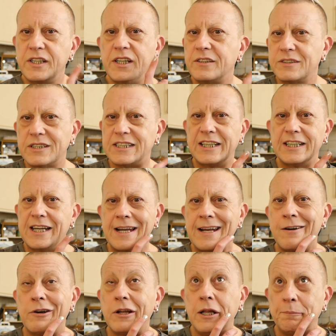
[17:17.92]
You'll see it in
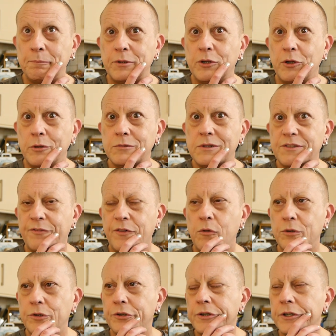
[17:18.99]
our uploads
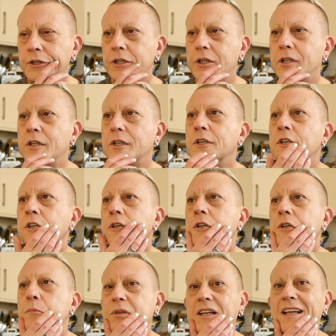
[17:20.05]
folder
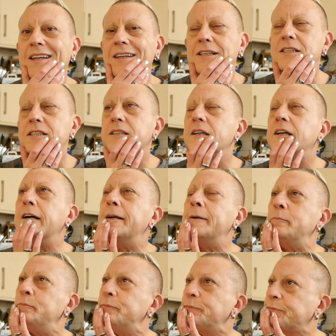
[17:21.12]
playlist.
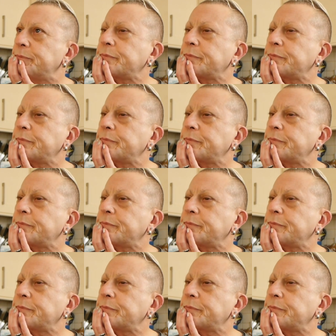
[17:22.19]
Um,